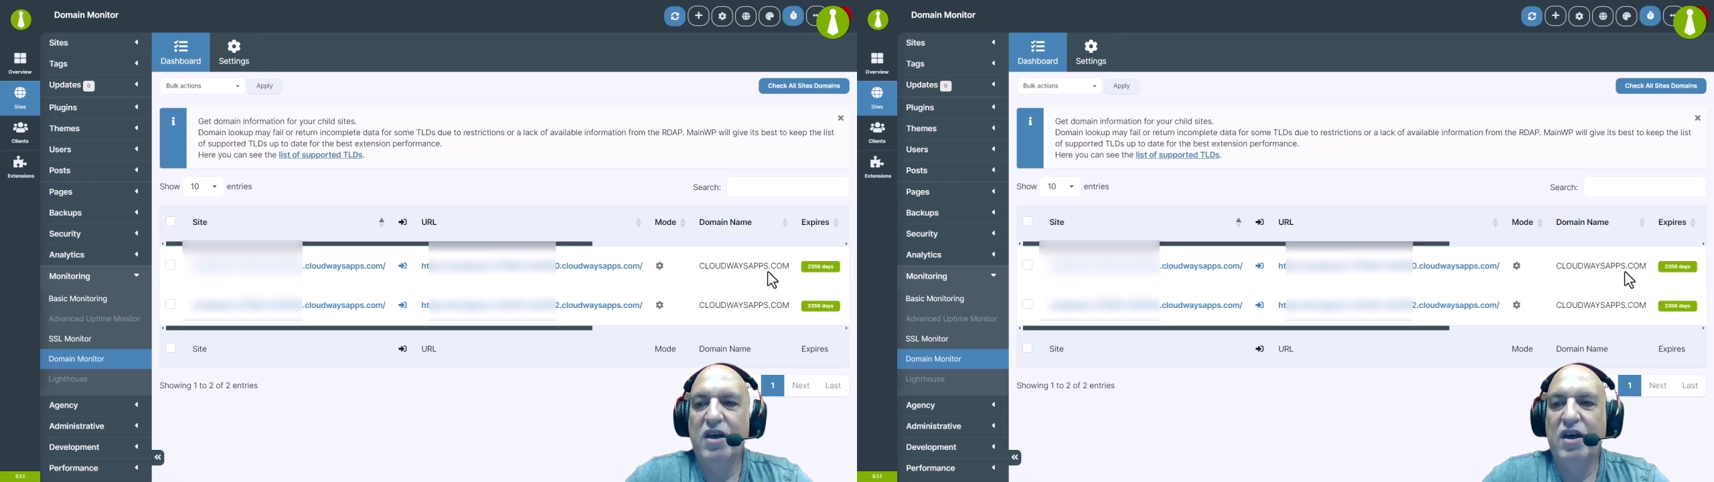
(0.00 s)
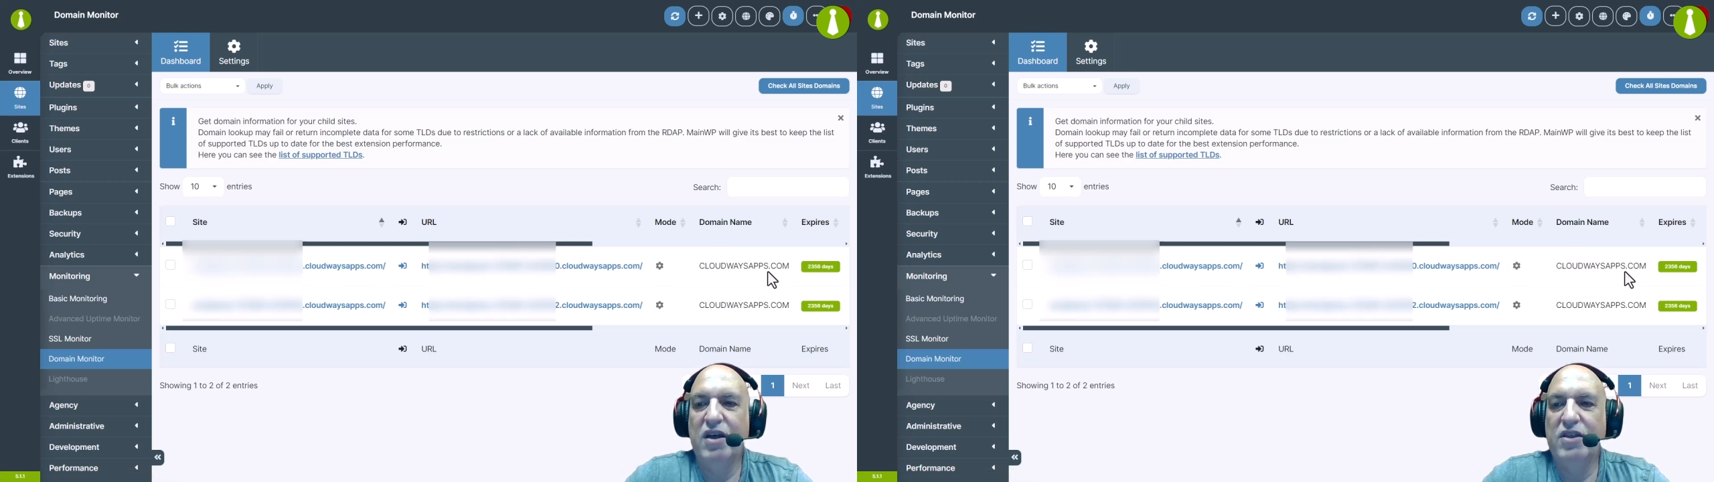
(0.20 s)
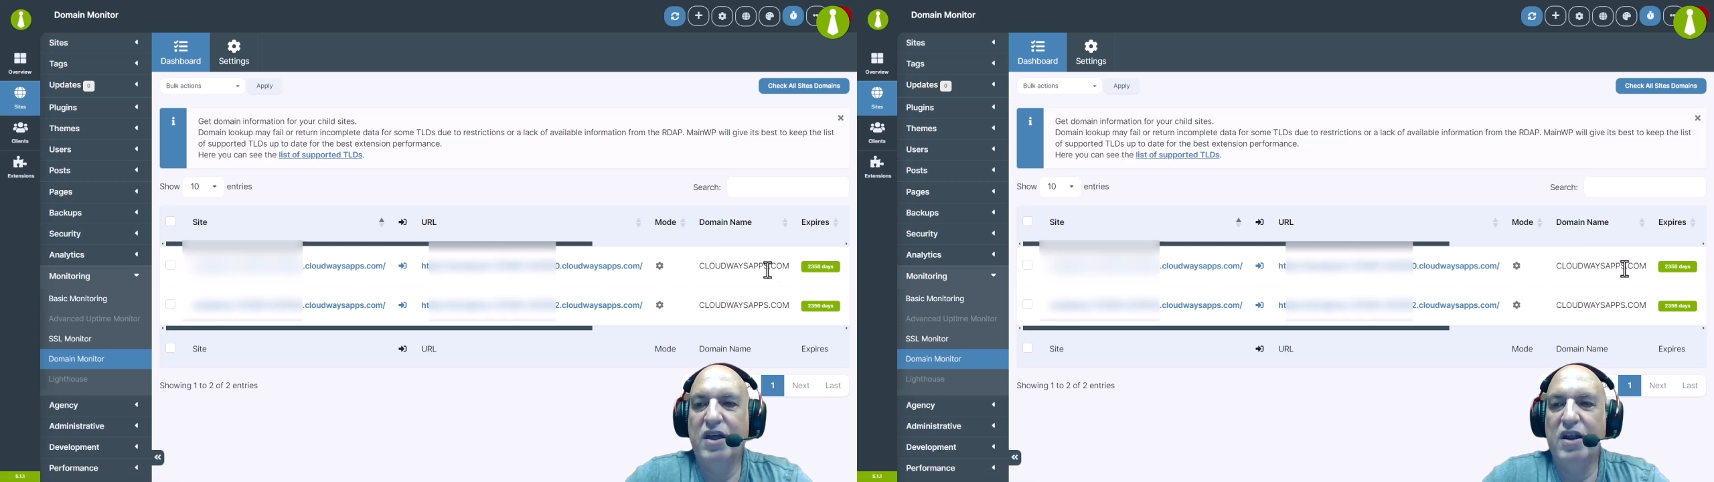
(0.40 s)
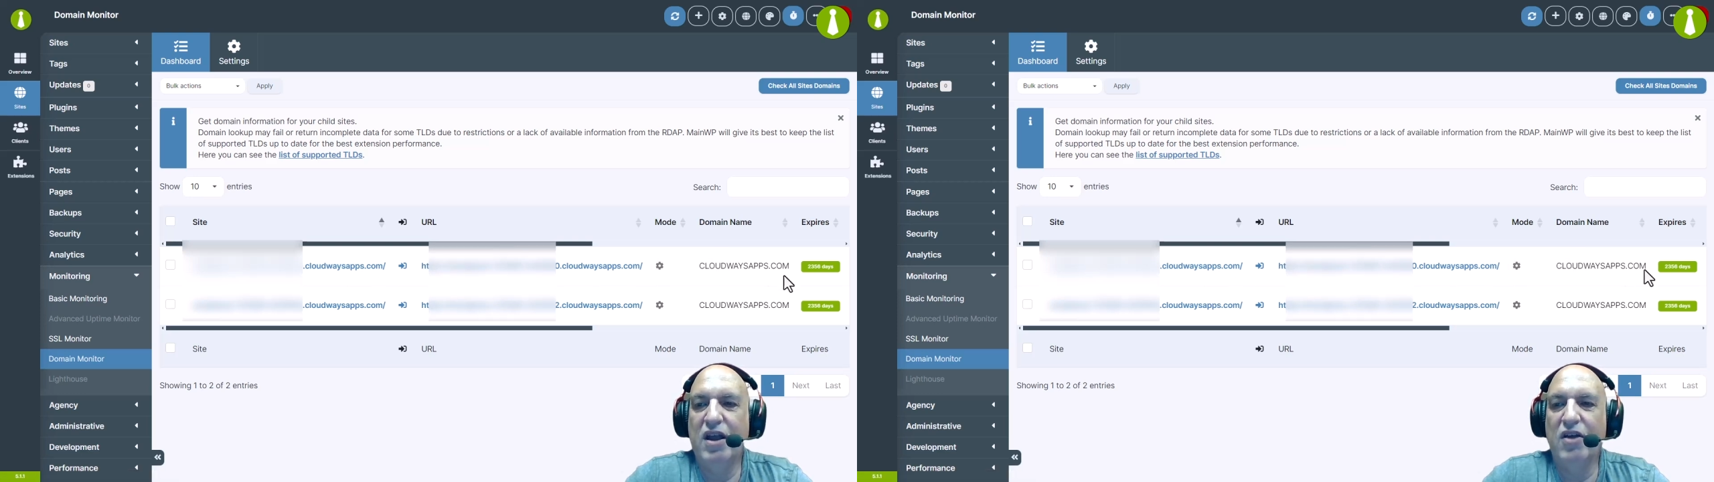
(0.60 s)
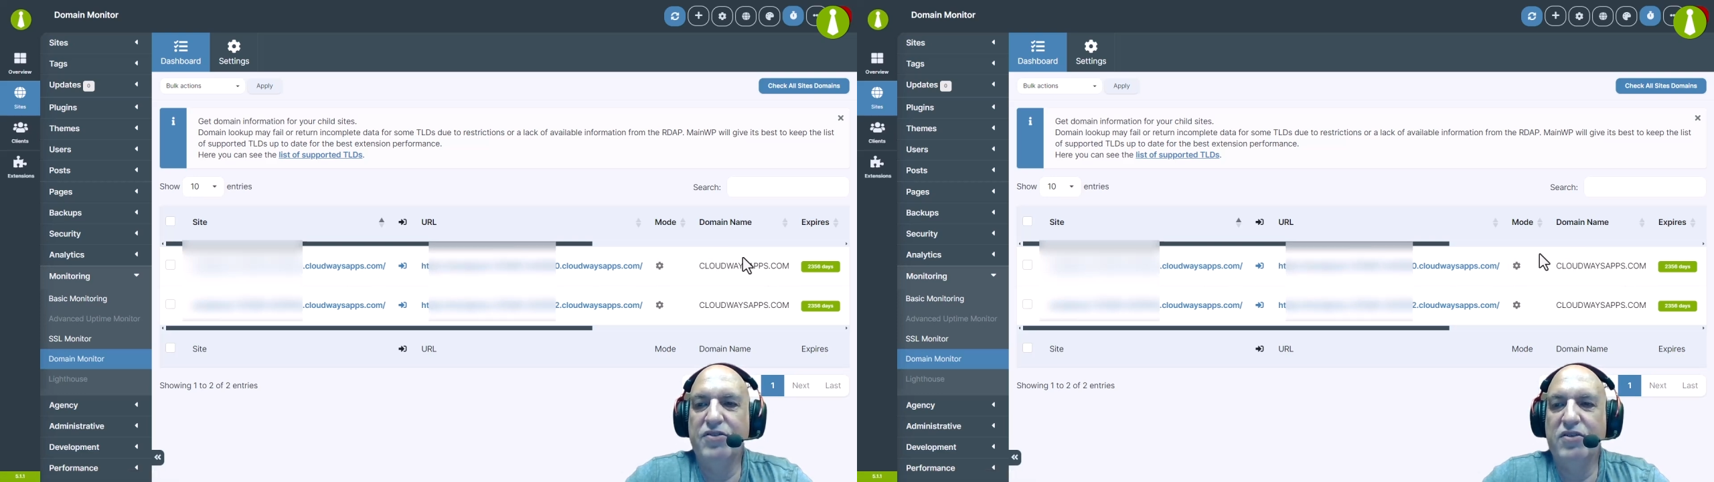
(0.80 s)
and then it
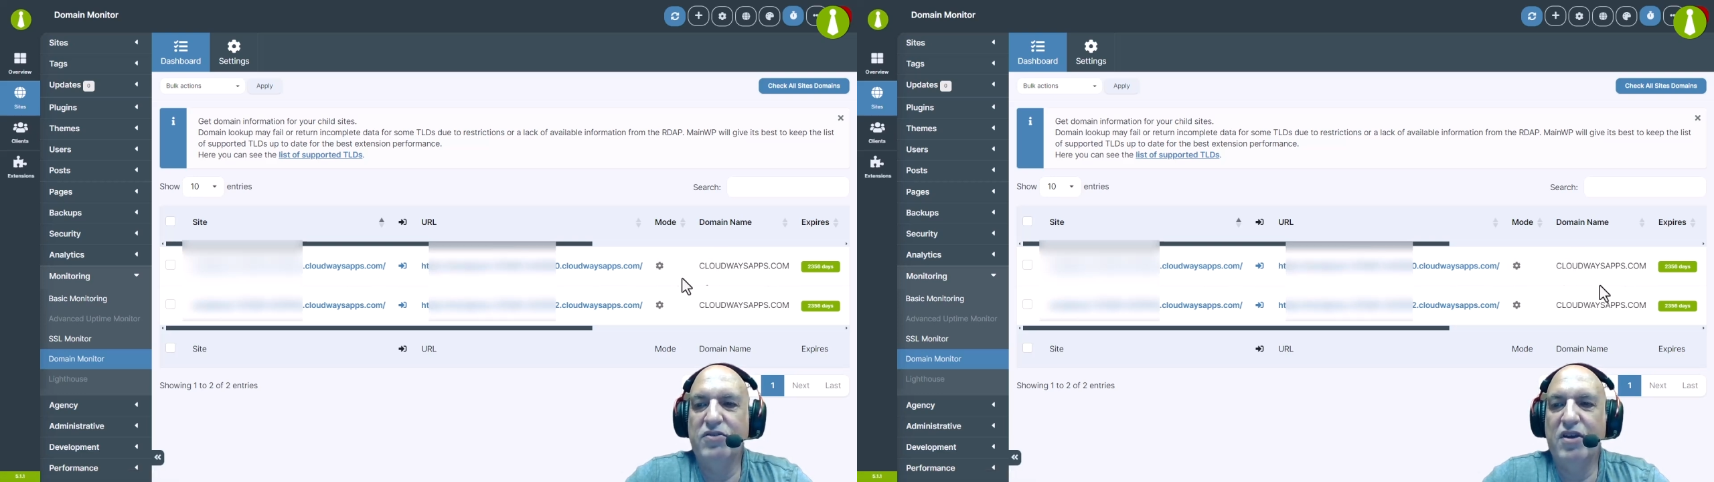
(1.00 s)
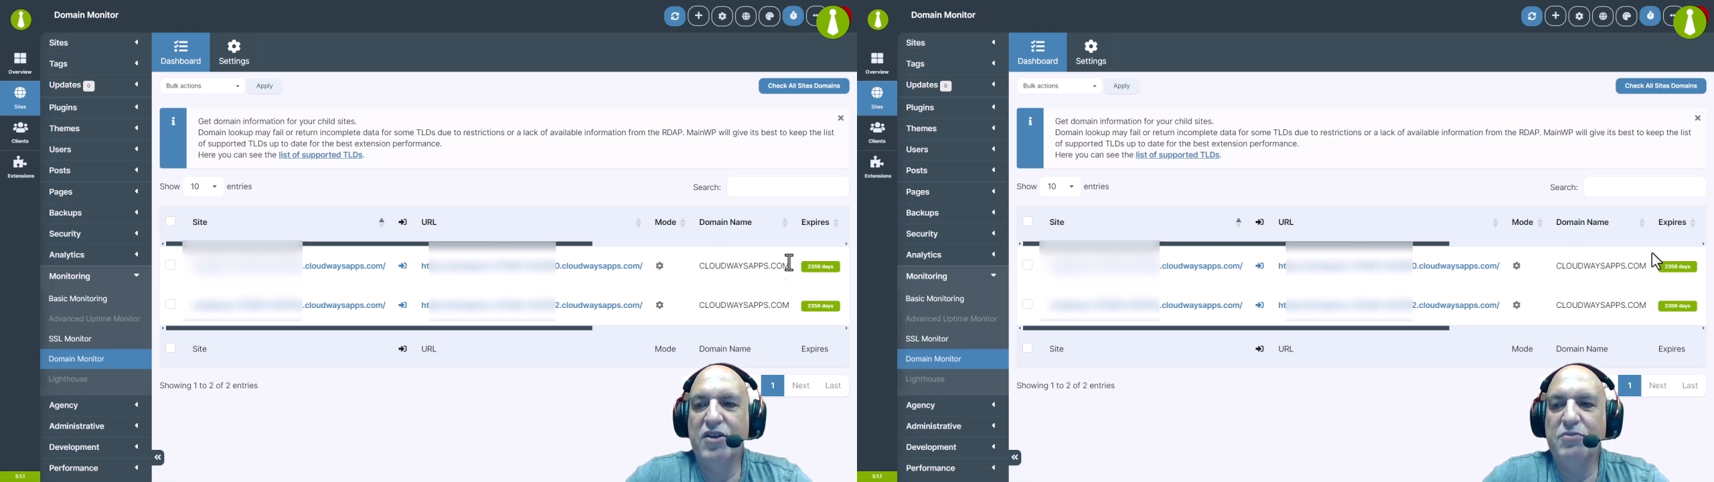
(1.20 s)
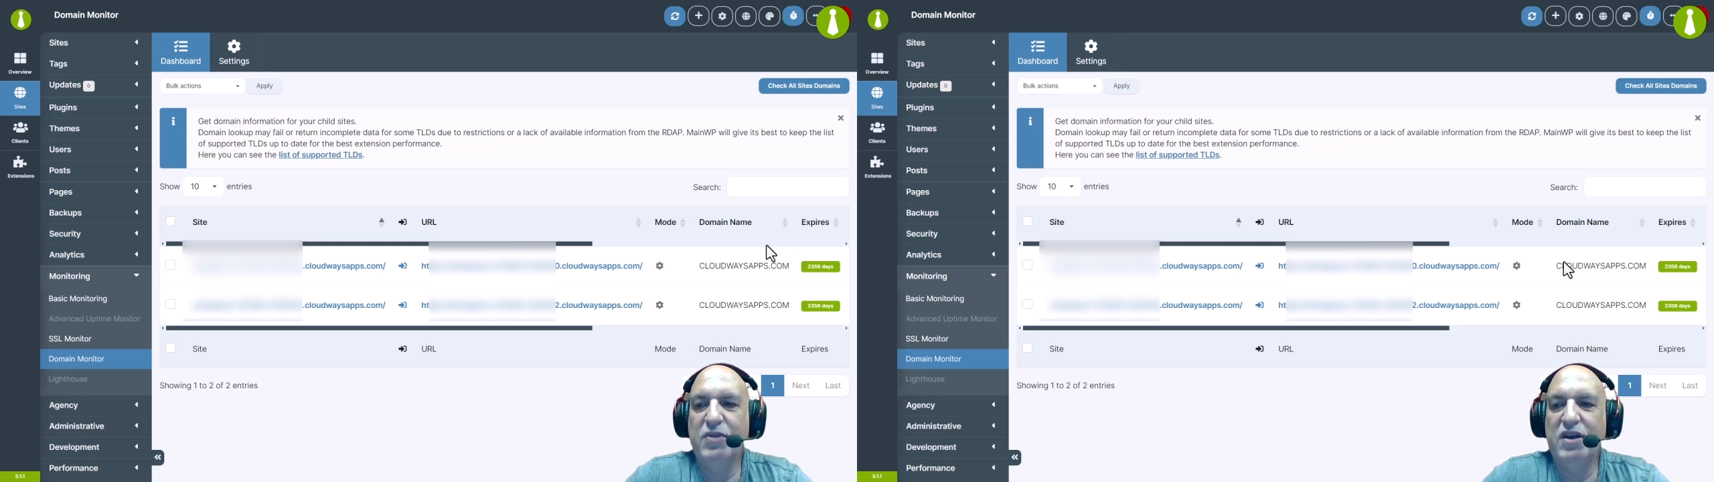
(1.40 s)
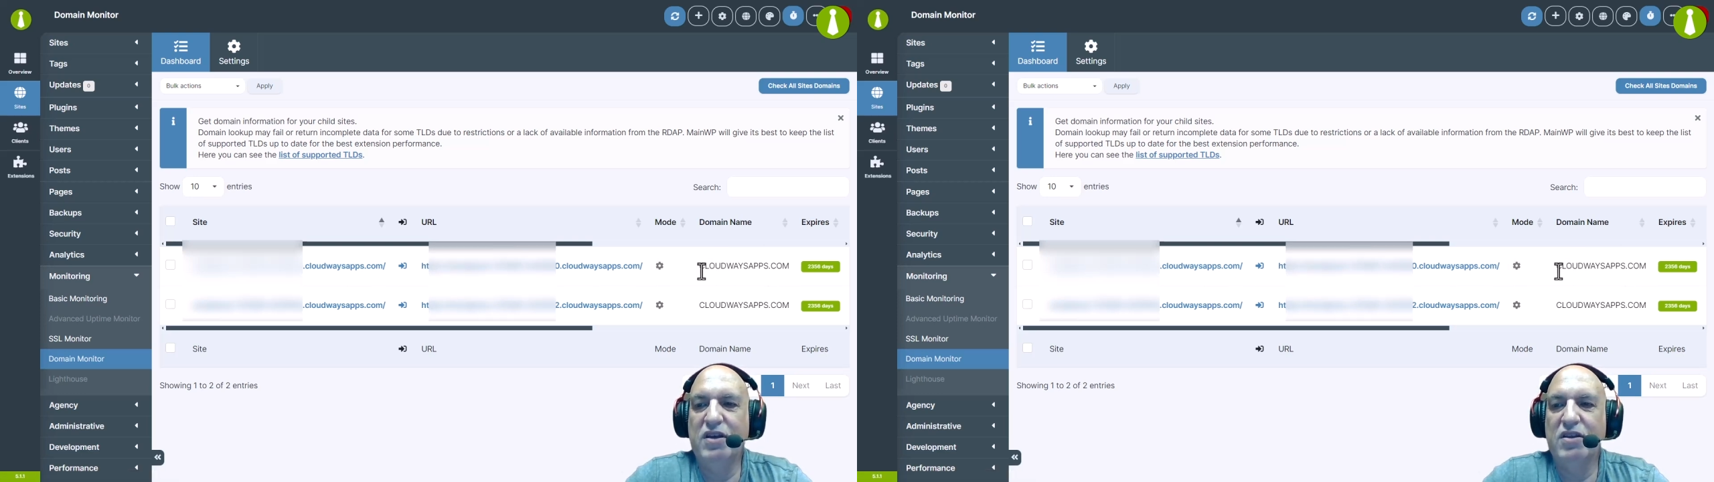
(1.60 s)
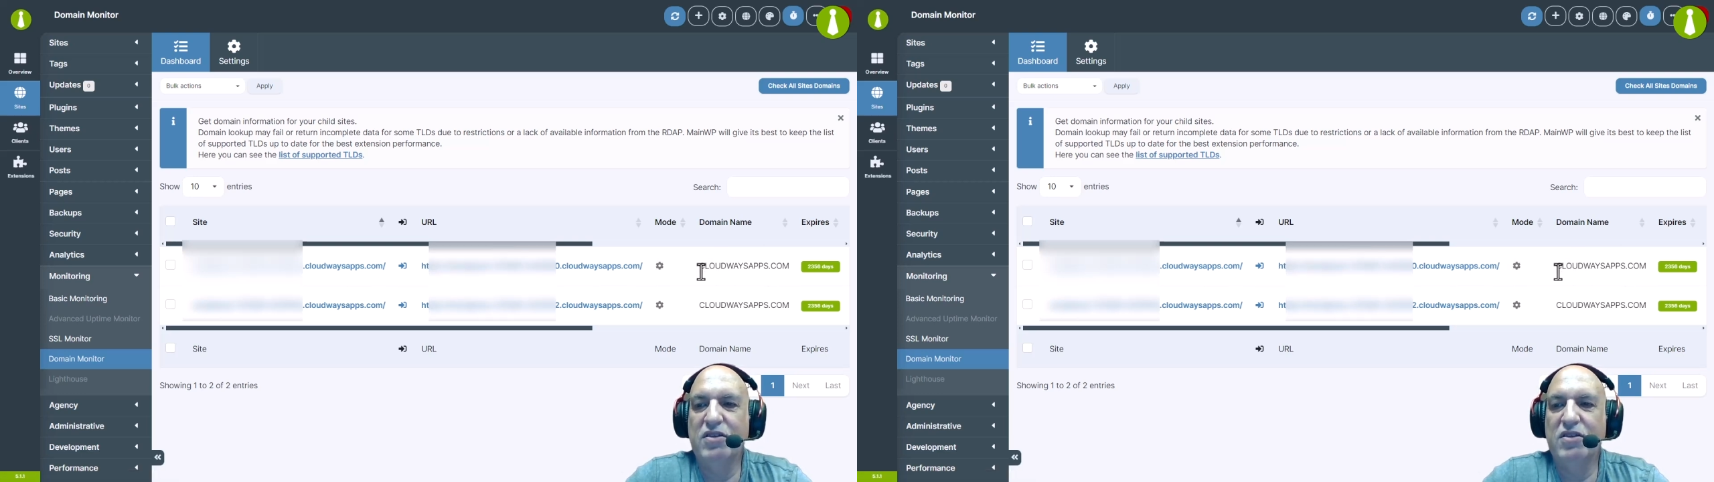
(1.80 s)
also tells me